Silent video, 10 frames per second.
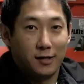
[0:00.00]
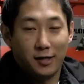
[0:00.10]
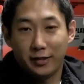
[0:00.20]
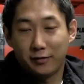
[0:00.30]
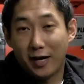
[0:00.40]

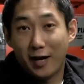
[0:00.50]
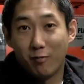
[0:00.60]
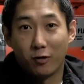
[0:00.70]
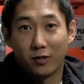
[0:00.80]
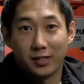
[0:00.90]
I like to ride
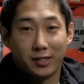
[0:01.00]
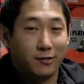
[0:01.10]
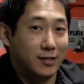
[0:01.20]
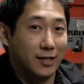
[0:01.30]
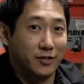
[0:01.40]

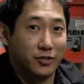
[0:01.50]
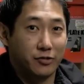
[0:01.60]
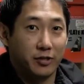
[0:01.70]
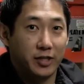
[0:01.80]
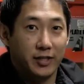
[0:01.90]
motorcycles on the
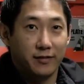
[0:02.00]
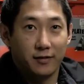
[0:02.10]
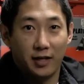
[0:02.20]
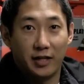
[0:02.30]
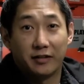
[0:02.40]
street.
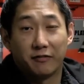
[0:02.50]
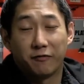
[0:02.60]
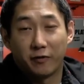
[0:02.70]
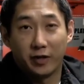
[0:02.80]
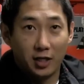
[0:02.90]
I like the
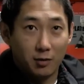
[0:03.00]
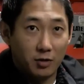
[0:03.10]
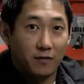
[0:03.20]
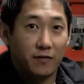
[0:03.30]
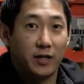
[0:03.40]
freedom
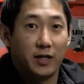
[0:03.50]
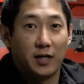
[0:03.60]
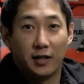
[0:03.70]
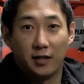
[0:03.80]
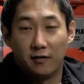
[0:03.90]
of it.
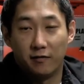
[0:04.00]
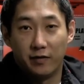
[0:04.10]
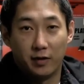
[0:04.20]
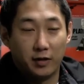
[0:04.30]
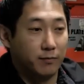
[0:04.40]
I
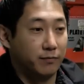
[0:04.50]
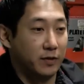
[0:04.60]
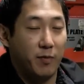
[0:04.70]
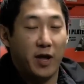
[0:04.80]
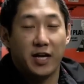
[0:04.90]
love
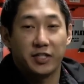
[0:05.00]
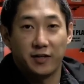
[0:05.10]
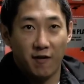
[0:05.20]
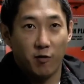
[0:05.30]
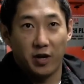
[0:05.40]
the, the
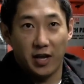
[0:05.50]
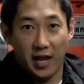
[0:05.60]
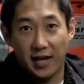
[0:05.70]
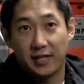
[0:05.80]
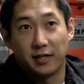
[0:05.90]
passion everybody
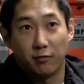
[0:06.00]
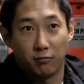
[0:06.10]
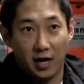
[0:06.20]
has that